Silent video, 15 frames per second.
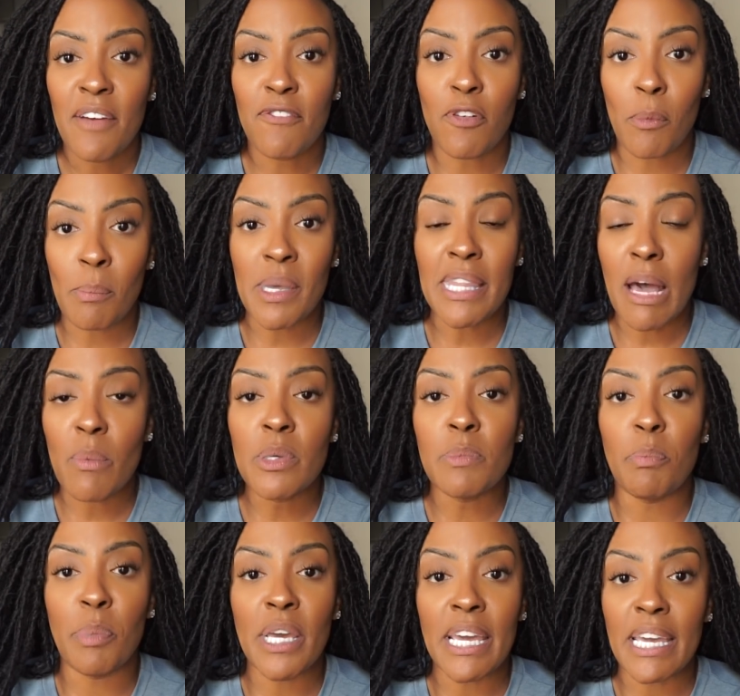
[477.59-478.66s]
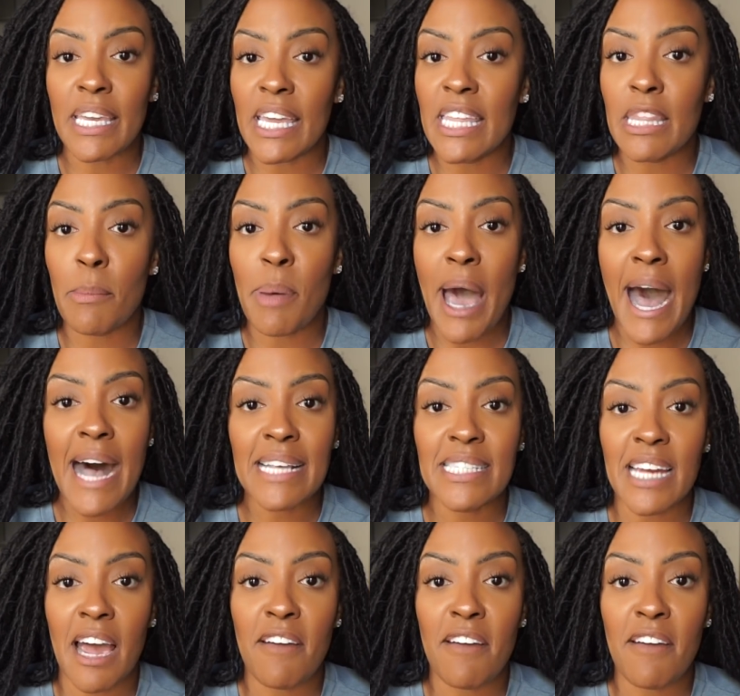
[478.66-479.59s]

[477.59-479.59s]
For me, that was big. In the past,